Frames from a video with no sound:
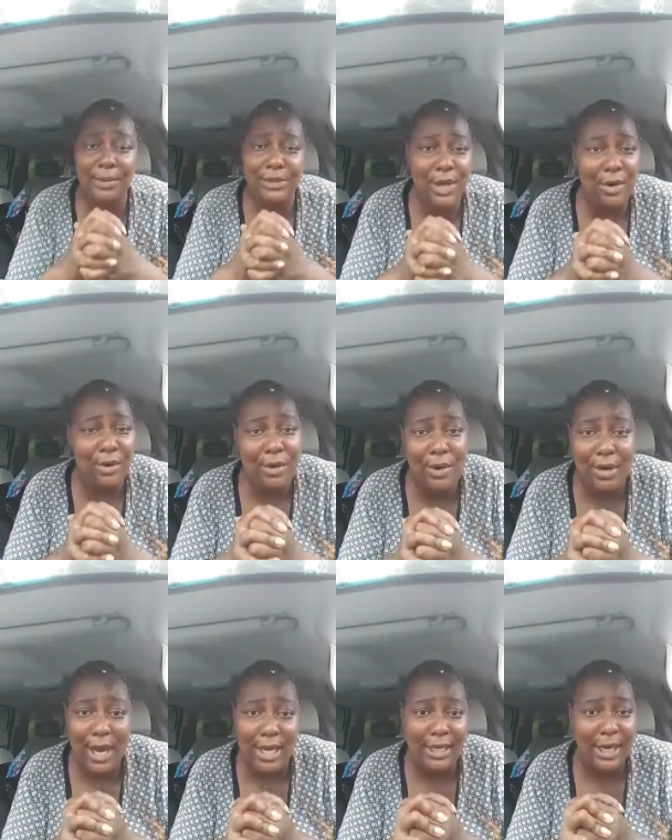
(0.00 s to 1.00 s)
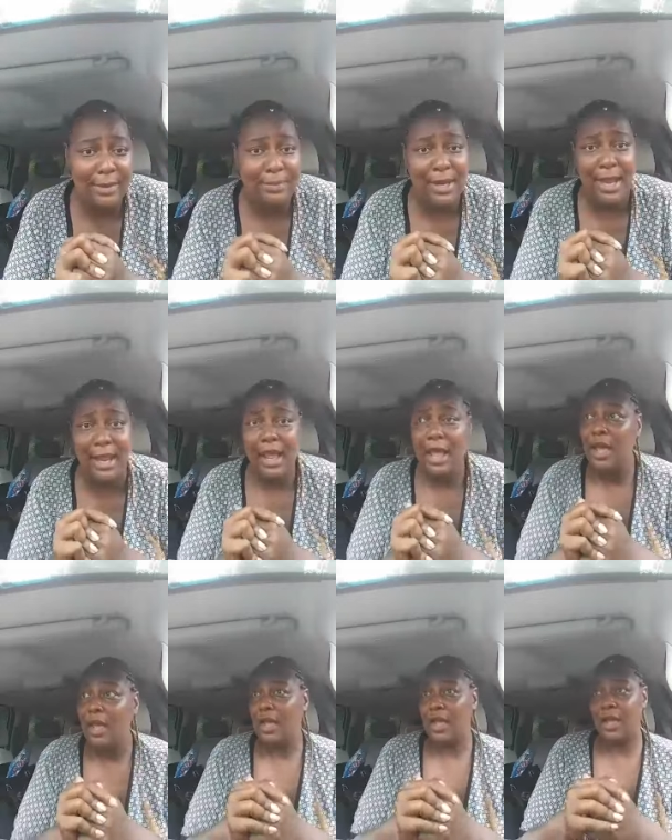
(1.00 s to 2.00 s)
with y'all all goddamn day
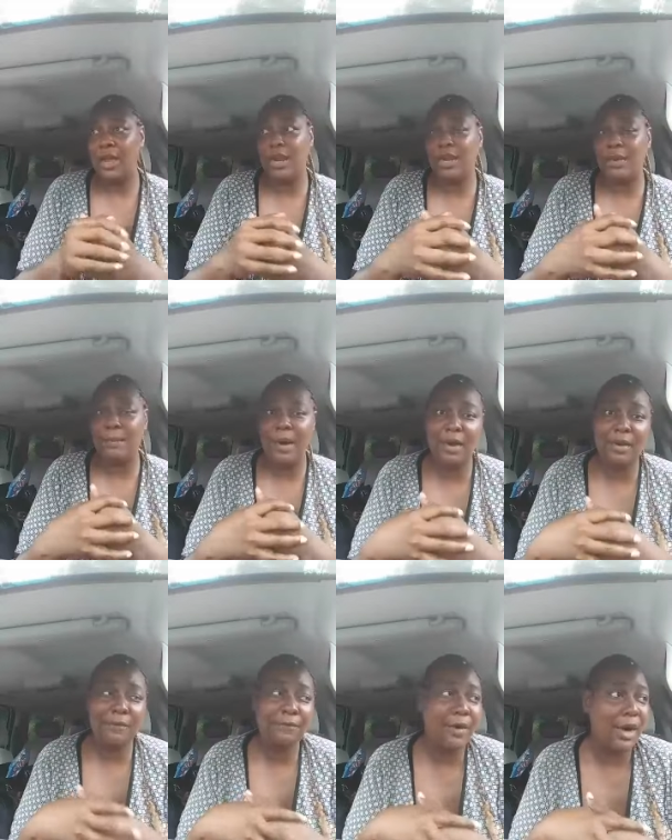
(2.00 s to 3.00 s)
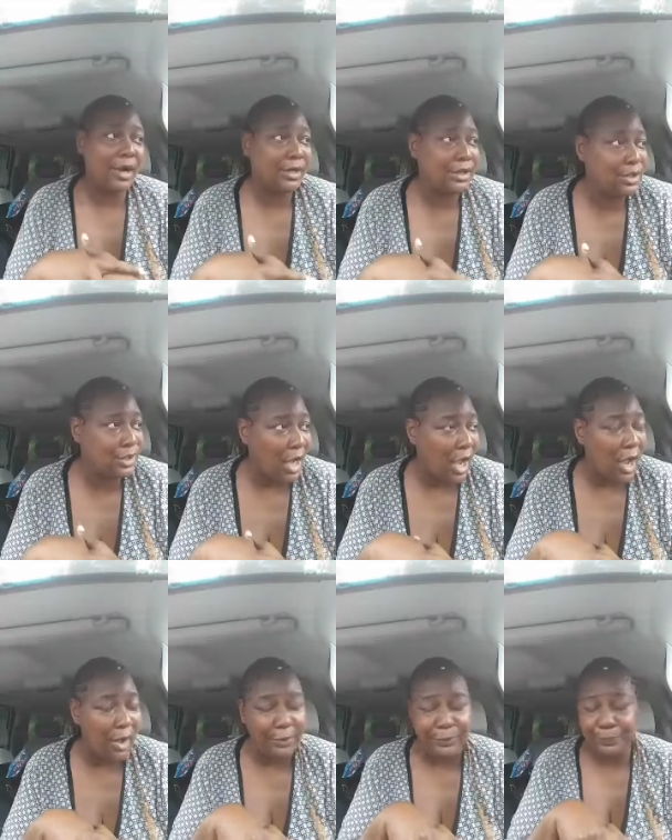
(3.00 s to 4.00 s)
in the motherfucking
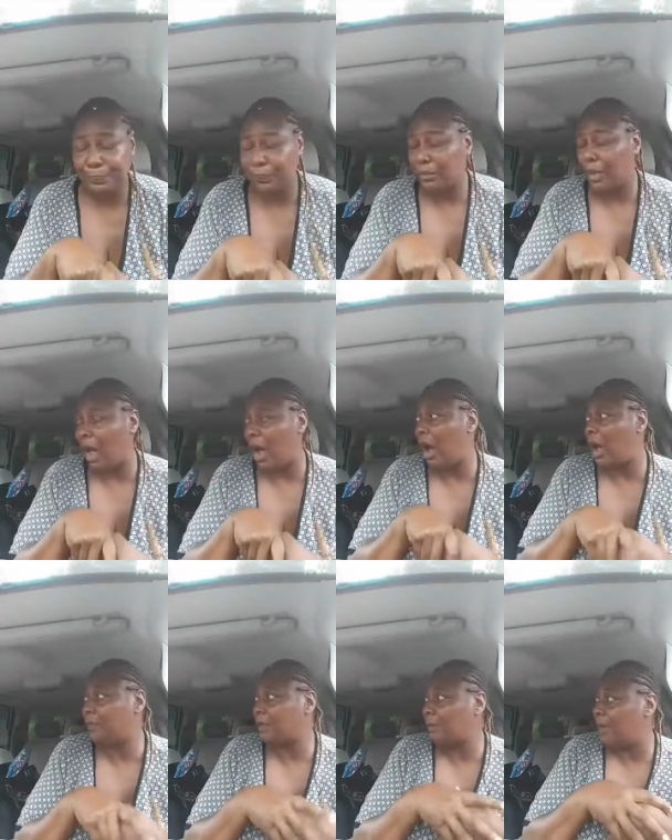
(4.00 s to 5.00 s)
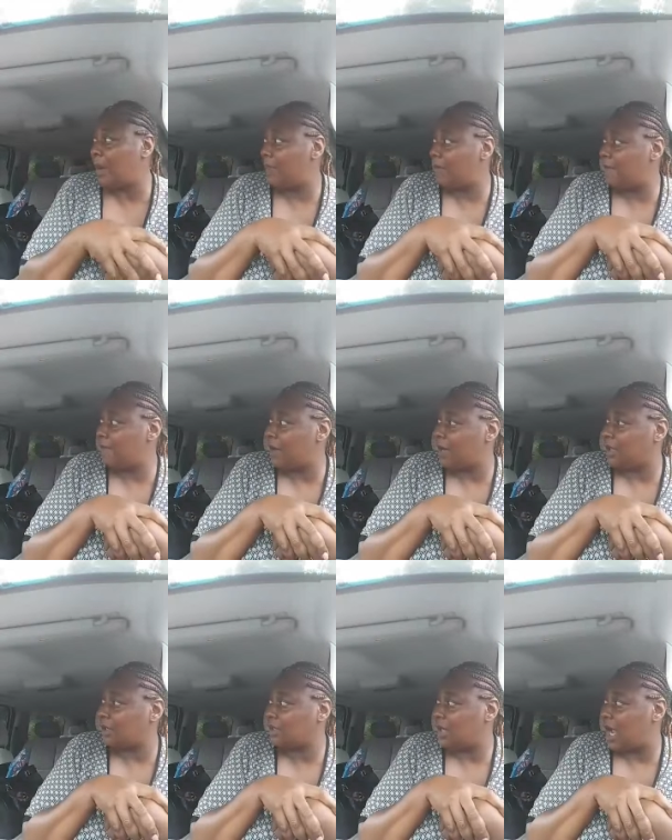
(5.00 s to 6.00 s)
shower. Off the
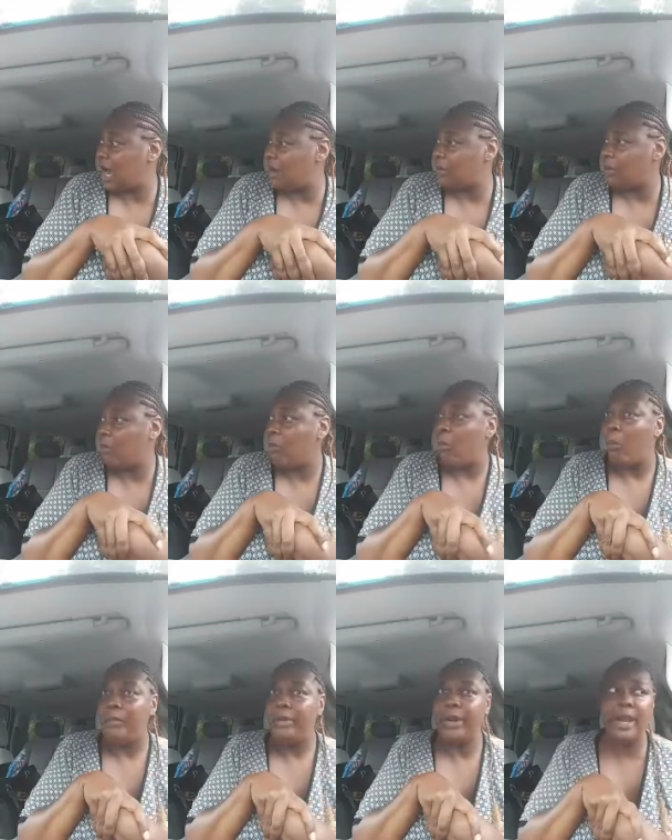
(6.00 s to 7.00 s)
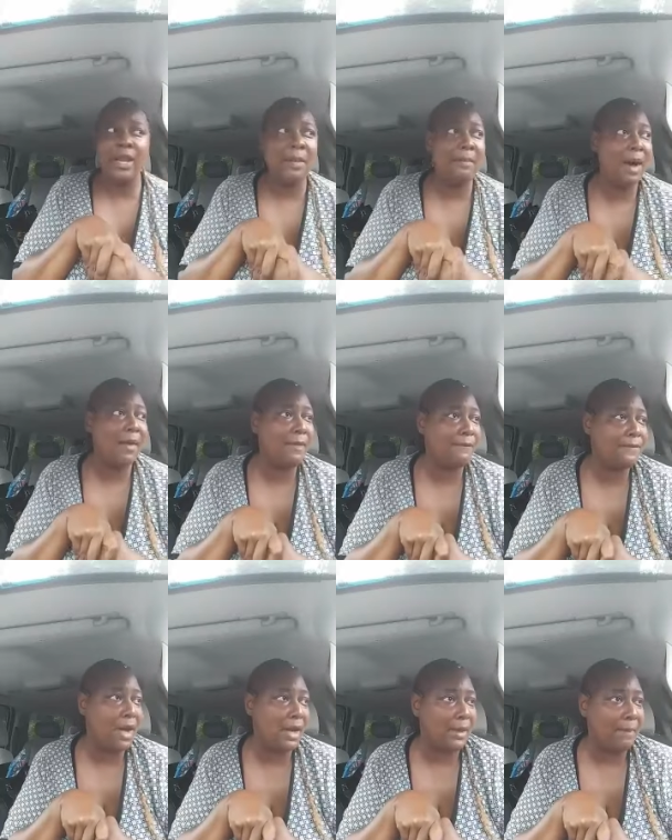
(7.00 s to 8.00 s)
motherfucking shower. In the
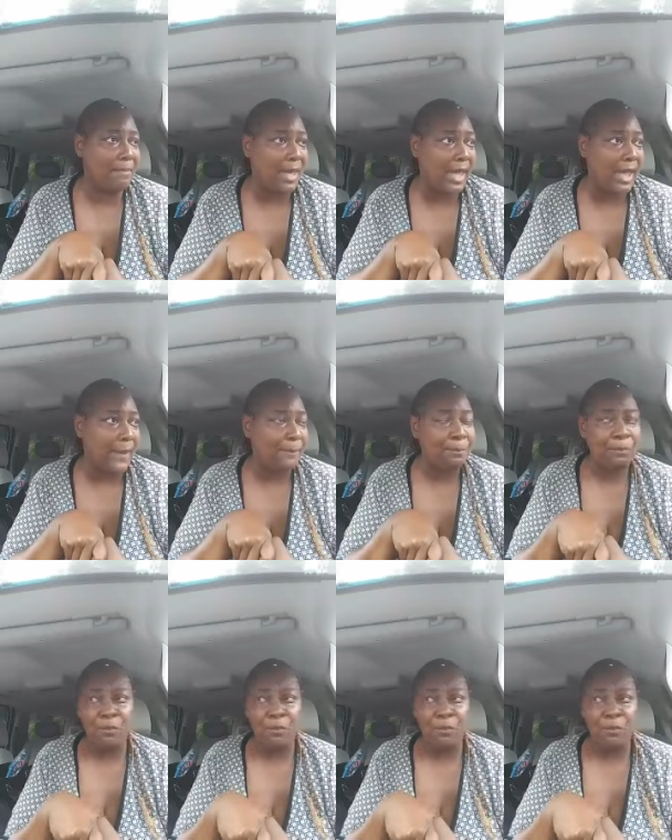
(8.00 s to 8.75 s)
motherfucking bed